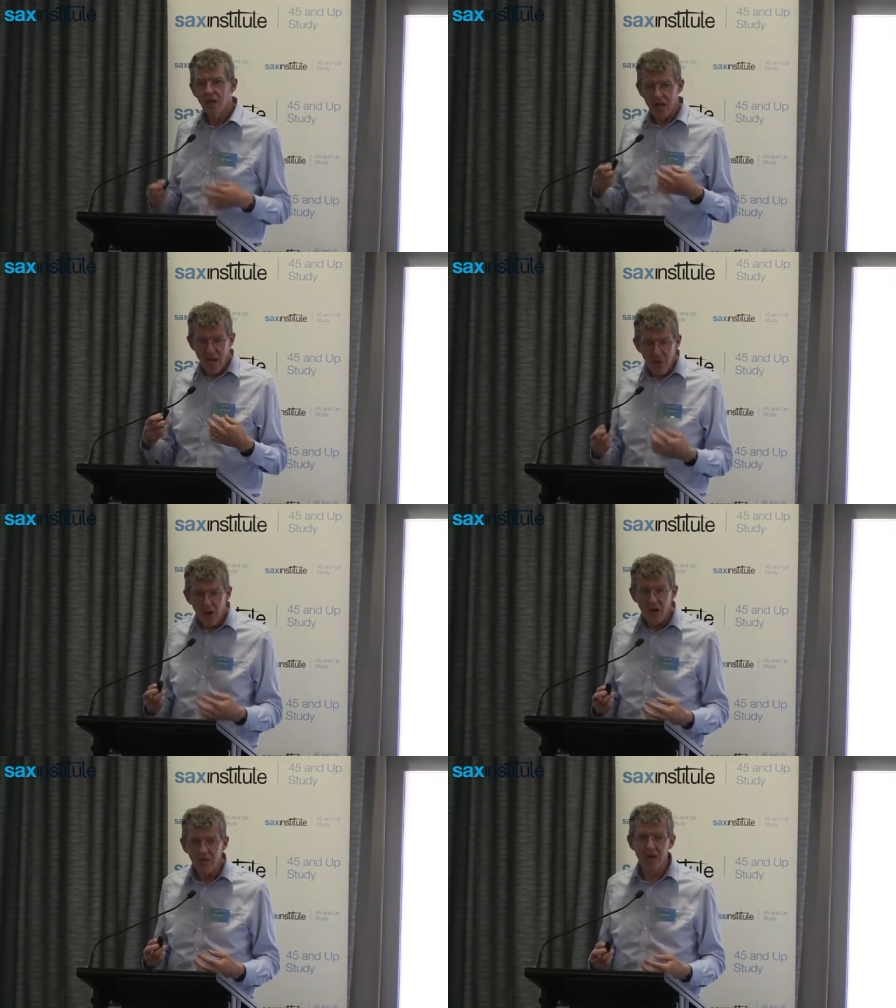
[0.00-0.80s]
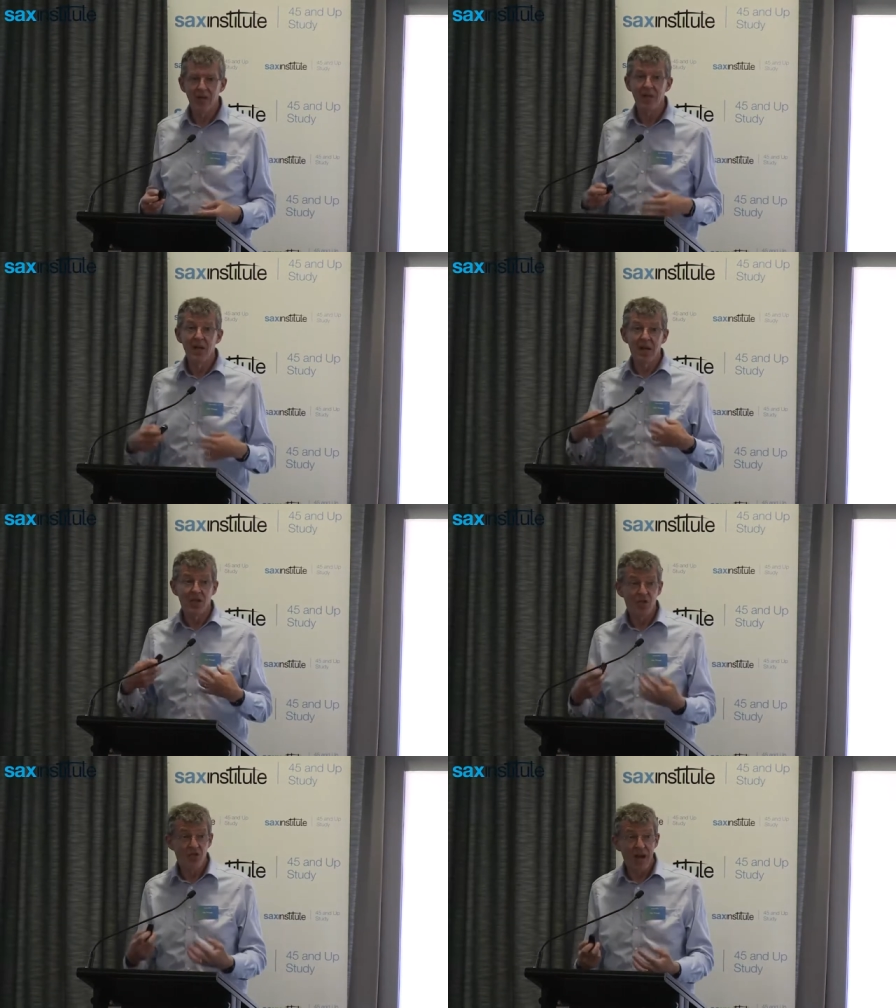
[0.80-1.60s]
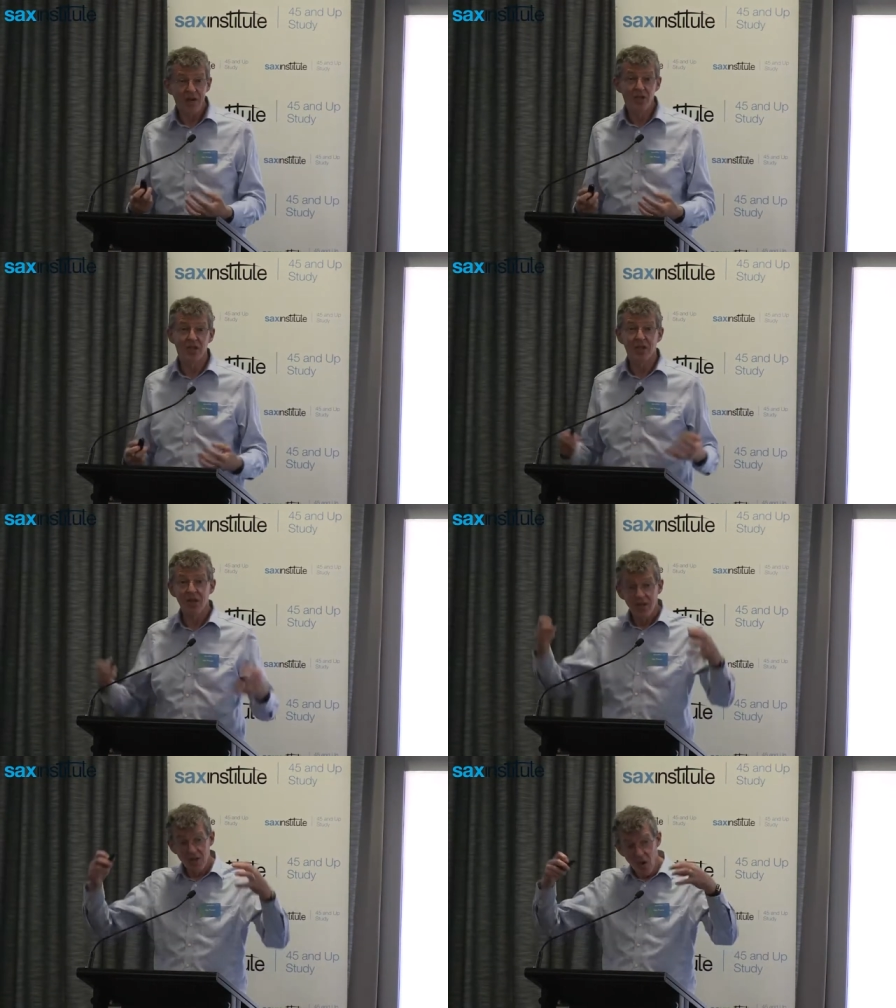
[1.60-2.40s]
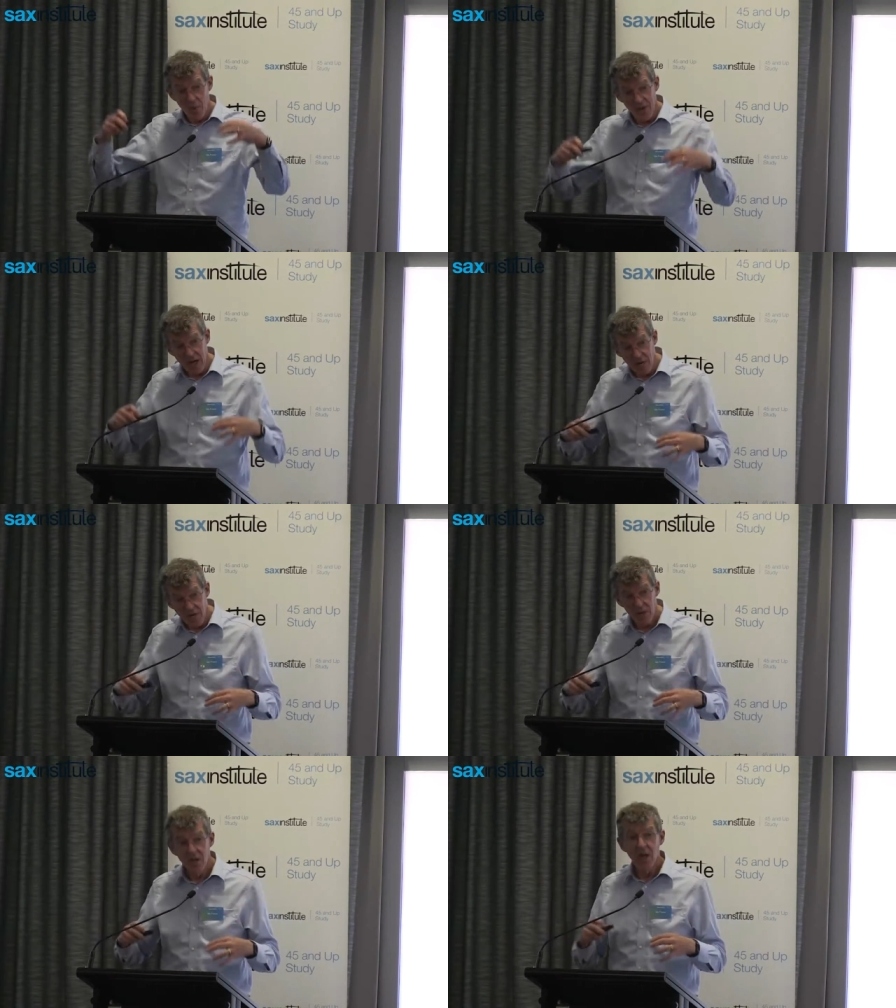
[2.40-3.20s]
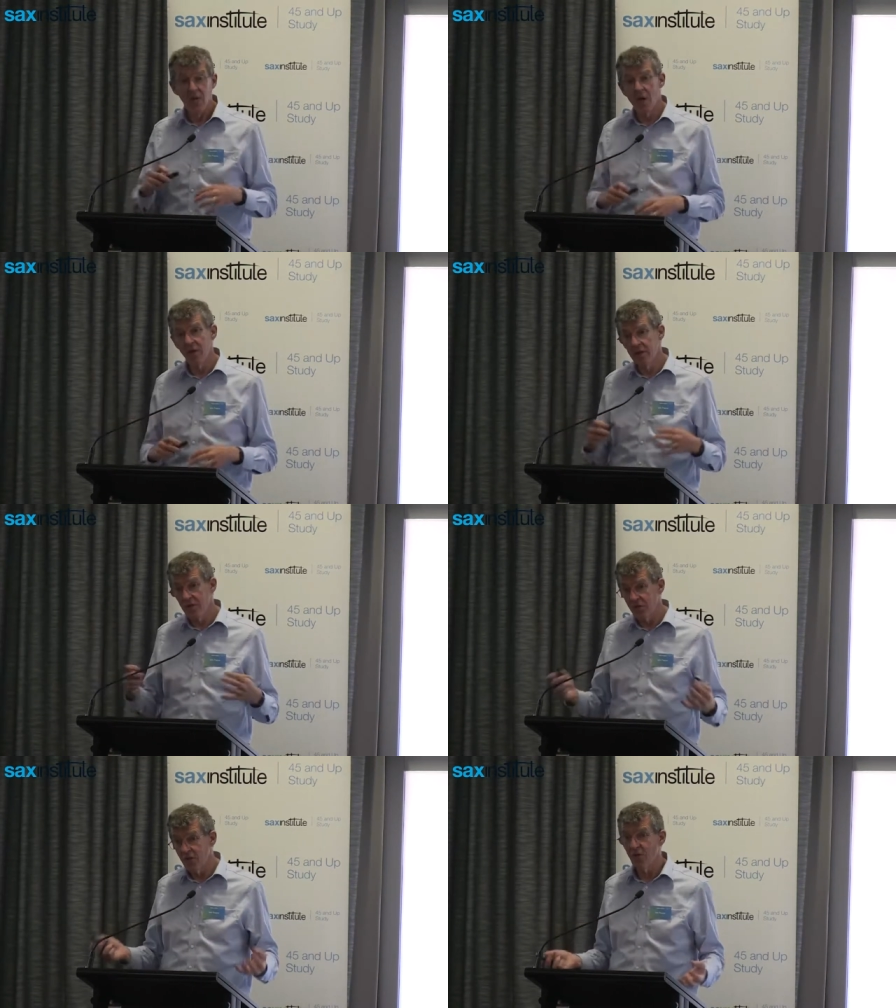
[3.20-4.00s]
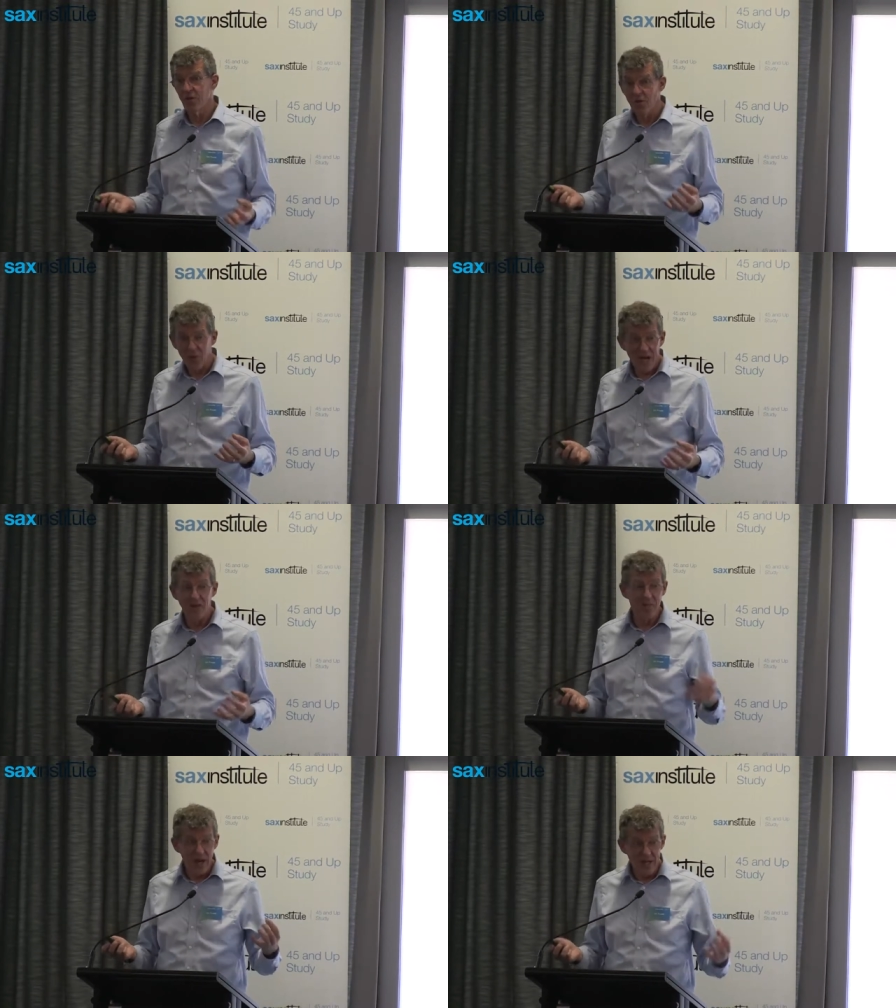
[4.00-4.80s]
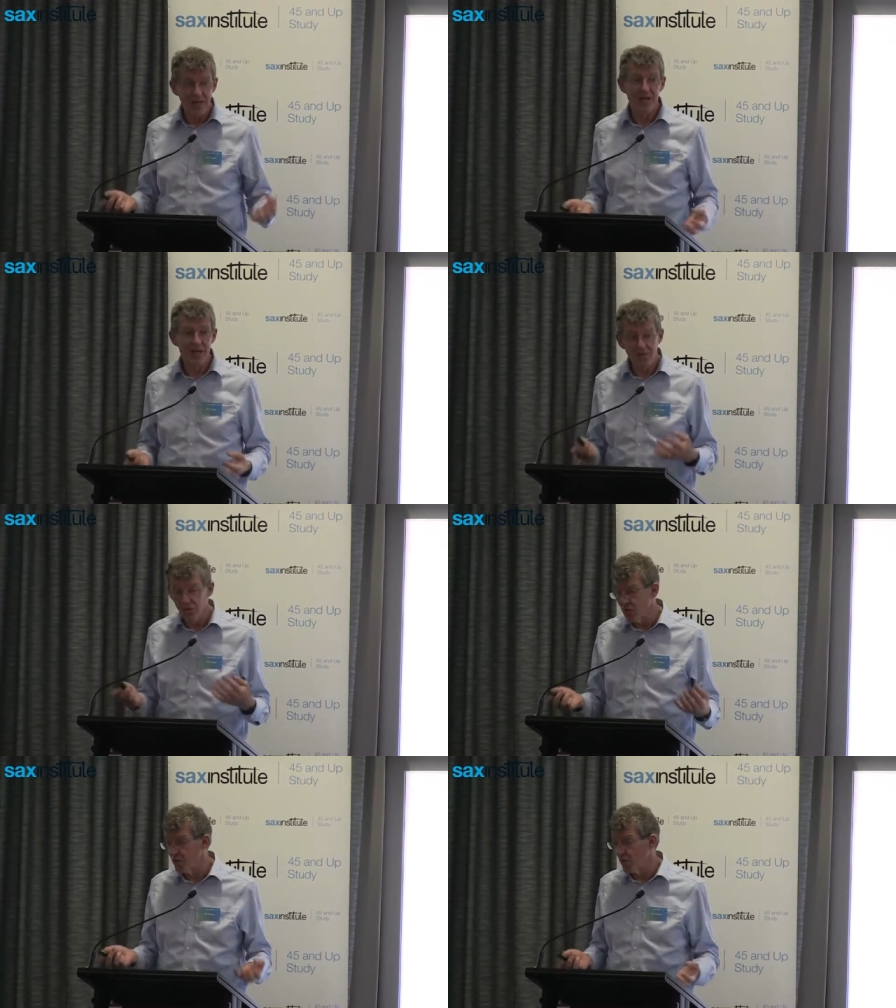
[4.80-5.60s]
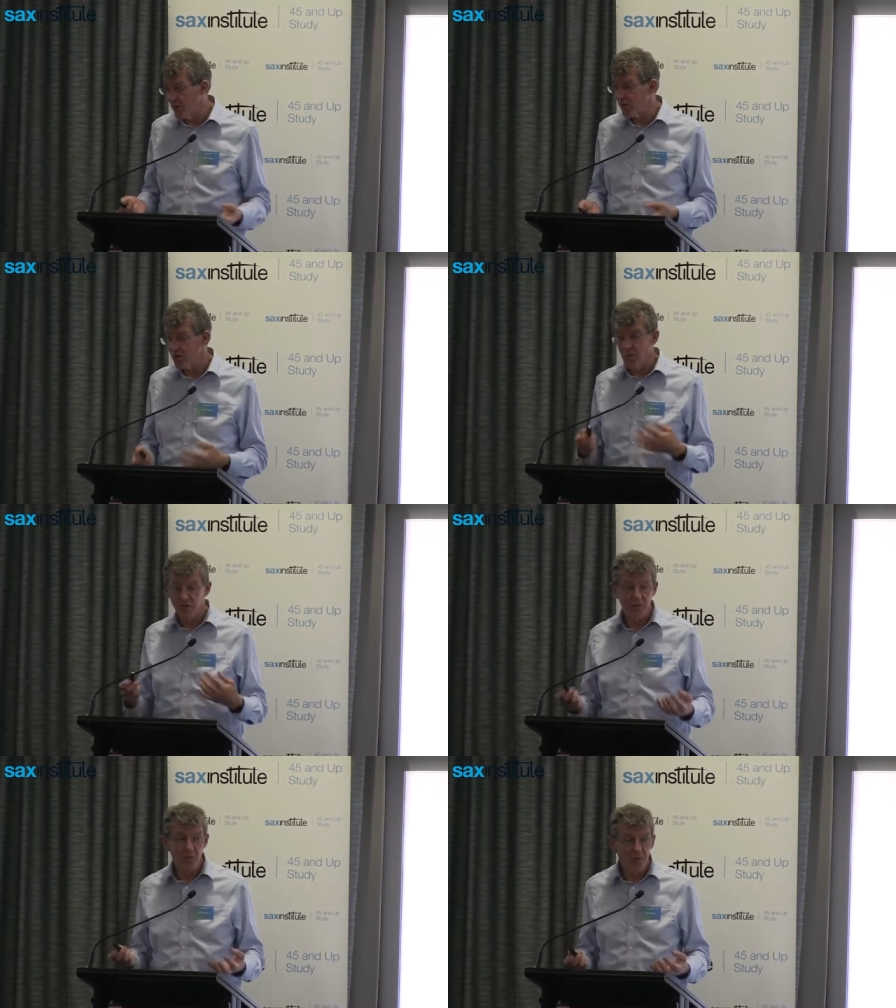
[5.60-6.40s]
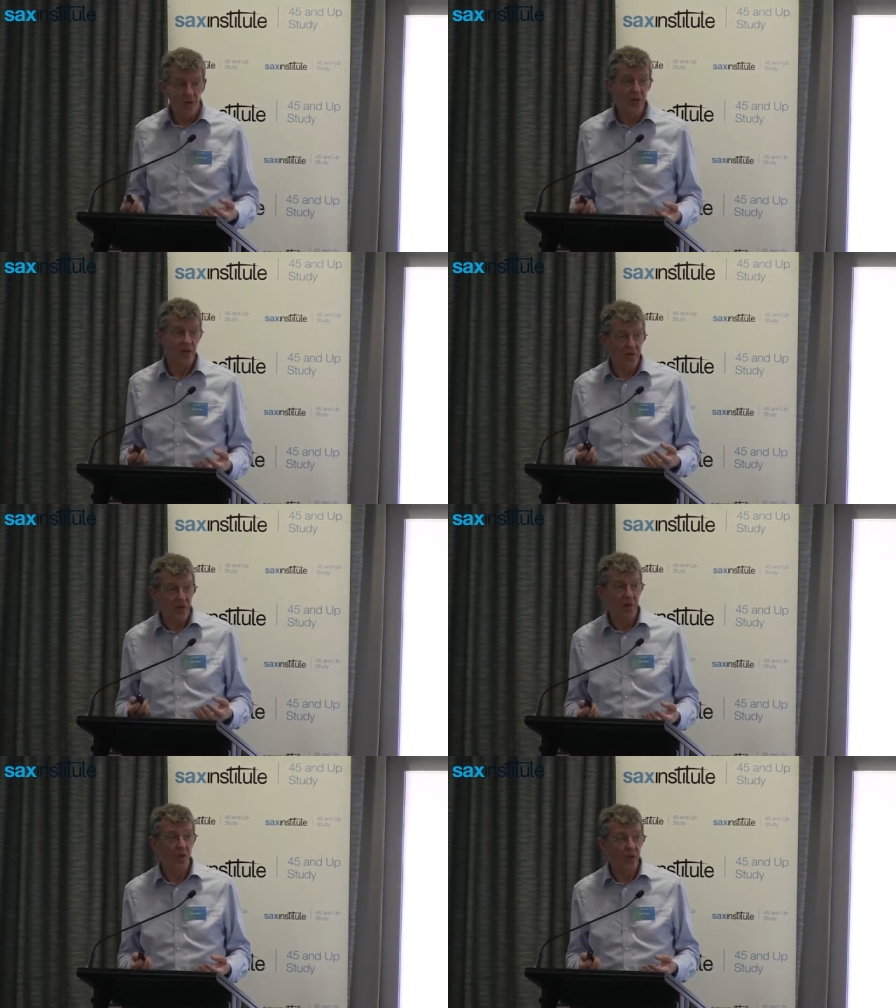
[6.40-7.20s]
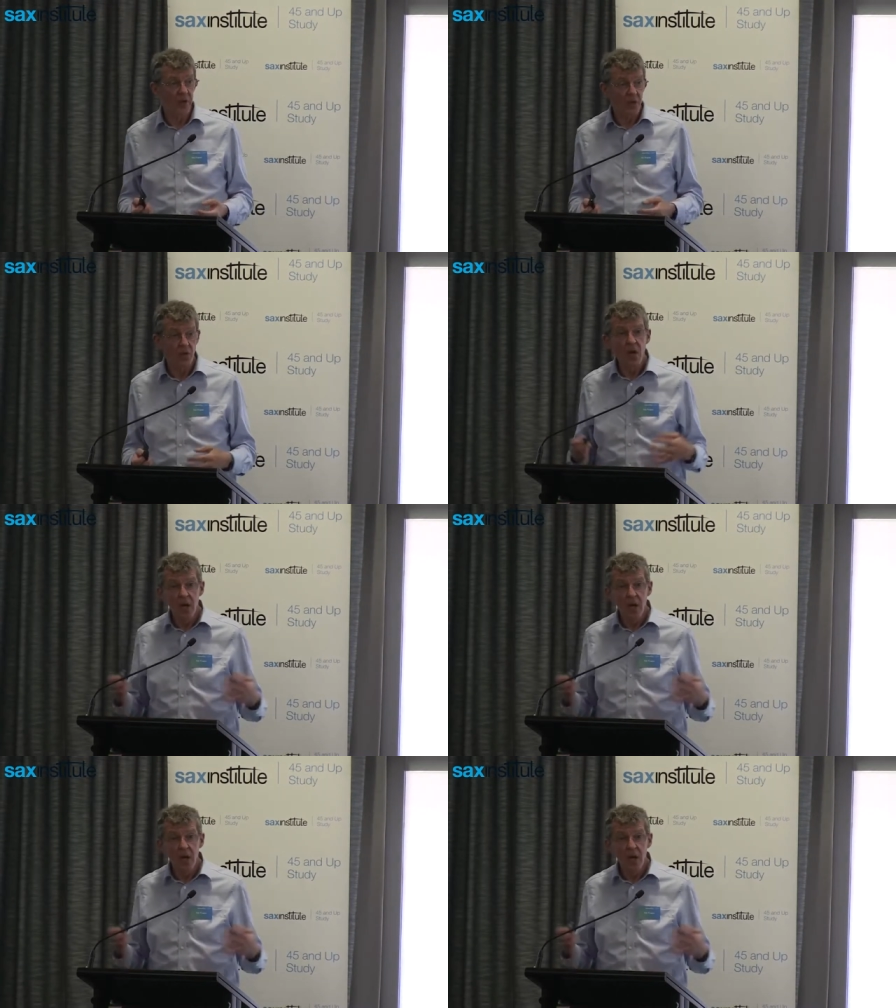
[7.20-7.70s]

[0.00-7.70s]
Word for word: The MRFF has strategies top down, and while individuals will get the money and individuals will be responsible for delivering what they do,